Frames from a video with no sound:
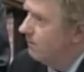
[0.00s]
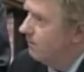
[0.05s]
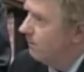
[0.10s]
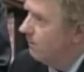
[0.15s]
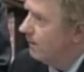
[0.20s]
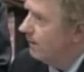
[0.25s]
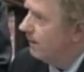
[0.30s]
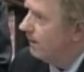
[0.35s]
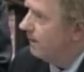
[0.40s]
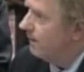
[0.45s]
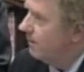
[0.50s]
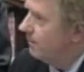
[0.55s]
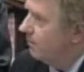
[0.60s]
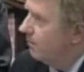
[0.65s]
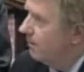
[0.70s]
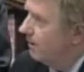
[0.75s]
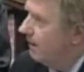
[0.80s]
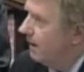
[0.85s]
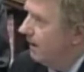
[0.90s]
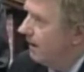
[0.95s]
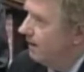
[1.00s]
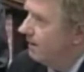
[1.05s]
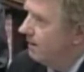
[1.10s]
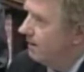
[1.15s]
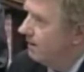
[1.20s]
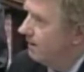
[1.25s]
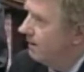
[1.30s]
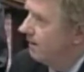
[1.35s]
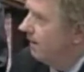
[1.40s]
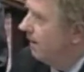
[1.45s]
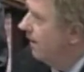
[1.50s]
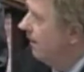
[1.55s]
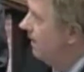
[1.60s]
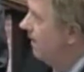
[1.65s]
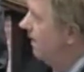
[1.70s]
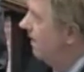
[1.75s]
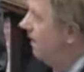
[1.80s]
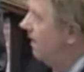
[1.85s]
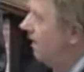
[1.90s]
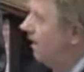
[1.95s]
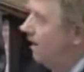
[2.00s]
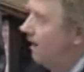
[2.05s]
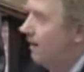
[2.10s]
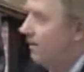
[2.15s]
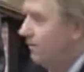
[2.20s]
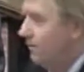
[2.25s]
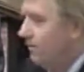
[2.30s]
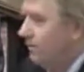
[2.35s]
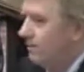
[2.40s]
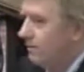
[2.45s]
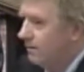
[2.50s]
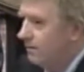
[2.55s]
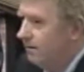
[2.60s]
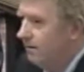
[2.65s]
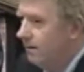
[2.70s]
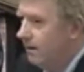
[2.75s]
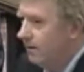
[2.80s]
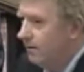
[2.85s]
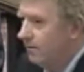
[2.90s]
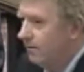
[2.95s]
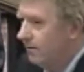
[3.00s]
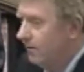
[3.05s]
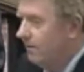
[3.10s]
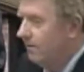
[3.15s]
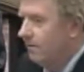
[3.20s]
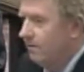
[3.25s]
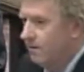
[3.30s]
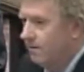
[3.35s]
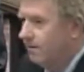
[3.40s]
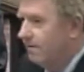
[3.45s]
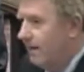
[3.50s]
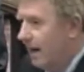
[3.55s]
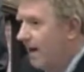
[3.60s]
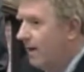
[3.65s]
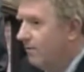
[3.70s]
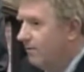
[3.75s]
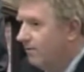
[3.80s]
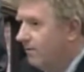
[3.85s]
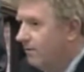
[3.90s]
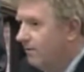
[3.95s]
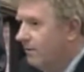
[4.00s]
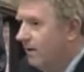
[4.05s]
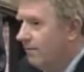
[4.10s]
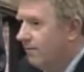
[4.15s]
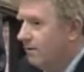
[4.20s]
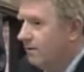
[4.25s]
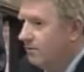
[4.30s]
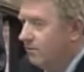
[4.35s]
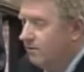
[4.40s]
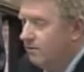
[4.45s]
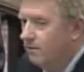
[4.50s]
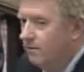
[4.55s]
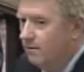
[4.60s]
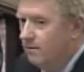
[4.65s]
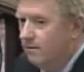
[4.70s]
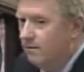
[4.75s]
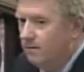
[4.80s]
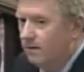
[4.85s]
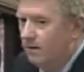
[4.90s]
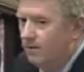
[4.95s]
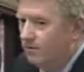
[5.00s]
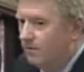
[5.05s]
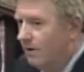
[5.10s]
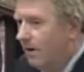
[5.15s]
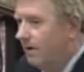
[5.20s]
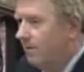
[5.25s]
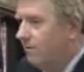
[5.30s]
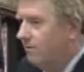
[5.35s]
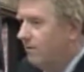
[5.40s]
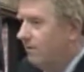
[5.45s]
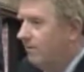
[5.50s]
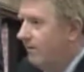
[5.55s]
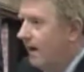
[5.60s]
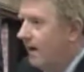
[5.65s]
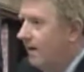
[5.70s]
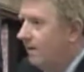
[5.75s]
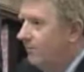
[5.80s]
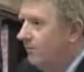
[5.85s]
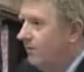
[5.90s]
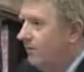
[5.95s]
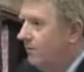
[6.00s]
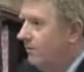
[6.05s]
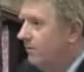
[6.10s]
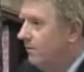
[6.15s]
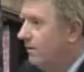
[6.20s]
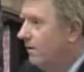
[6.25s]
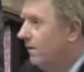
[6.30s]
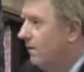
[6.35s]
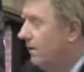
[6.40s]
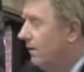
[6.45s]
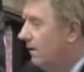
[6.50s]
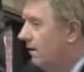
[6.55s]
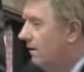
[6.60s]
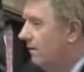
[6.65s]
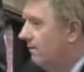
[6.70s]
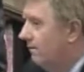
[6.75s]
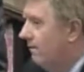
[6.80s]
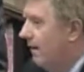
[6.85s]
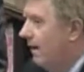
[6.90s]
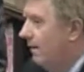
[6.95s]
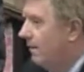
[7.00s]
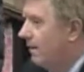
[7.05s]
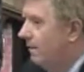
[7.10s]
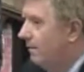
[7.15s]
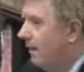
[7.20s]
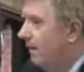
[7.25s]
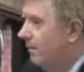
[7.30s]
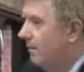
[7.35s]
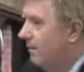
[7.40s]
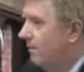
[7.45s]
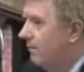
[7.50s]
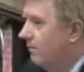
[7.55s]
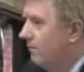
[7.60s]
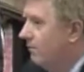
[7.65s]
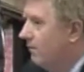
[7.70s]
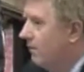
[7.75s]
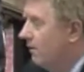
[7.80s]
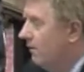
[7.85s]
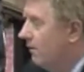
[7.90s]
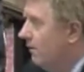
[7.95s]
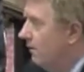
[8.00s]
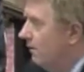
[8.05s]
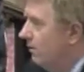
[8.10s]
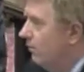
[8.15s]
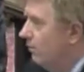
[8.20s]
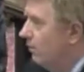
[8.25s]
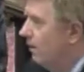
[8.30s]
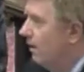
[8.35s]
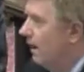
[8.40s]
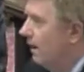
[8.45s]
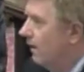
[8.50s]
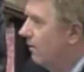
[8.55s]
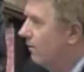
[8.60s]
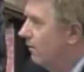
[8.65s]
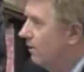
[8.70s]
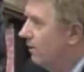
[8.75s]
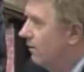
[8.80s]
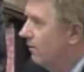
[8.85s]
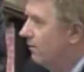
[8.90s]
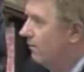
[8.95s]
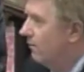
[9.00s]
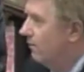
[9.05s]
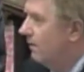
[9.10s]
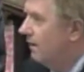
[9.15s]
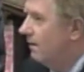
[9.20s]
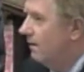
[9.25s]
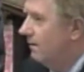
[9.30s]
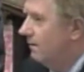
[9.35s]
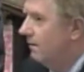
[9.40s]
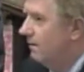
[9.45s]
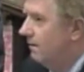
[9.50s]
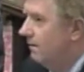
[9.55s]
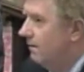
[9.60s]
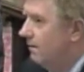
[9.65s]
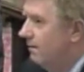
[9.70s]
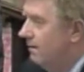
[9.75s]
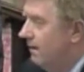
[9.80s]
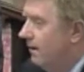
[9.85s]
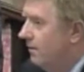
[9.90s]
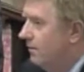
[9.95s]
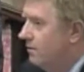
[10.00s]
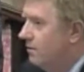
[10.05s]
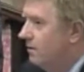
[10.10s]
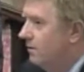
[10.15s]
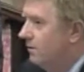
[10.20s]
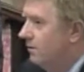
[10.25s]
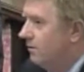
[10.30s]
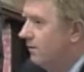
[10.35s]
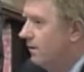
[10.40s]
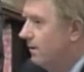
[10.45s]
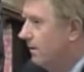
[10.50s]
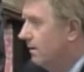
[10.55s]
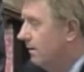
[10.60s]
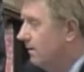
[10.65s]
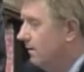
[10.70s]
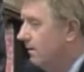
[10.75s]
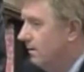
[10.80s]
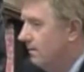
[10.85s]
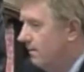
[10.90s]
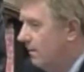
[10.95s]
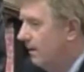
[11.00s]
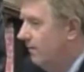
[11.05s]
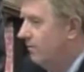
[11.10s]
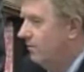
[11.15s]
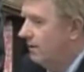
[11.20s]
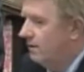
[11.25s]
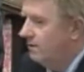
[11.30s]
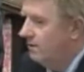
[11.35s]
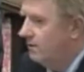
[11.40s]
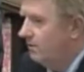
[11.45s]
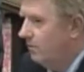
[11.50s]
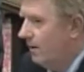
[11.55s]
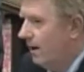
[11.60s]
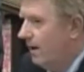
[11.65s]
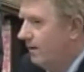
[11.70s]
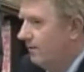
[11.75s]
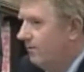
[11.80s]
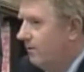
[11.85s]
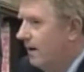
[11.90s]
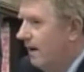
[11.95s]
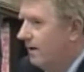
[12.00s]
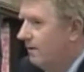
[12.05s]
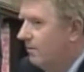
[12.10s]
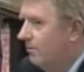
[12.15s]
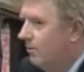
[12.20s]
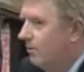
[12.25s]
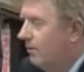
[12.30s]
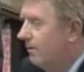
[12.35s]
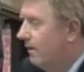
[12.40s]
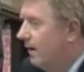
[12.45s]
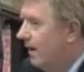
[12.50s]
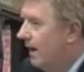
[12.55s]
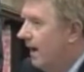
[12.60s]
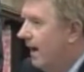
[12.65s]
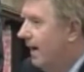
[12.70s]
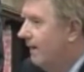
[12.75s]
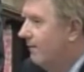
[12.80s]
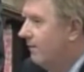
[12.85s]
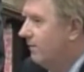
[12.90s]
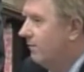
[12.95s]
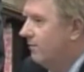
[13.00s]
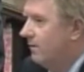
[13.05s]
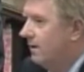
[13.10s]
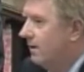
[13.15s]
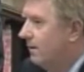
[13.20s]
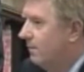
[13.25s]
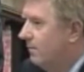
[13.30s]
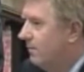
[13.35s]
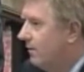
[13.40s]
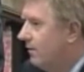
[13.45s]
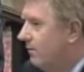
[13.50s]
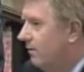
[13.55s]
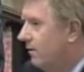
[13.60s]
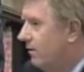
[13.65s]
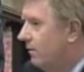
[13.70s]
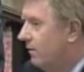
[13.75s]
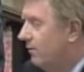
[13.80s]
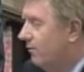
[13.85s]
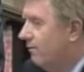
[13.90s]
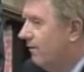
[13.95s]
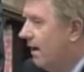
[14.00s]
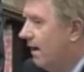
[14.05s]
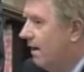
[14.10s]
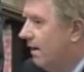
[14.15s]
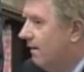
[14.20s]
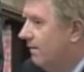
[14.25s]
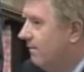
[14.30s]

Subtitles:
We need protect us. There's thousands of us. There's tens of thousands of family members who are not going to see their children. My son just had his 9th birthday. I haven't seen him since he was 5.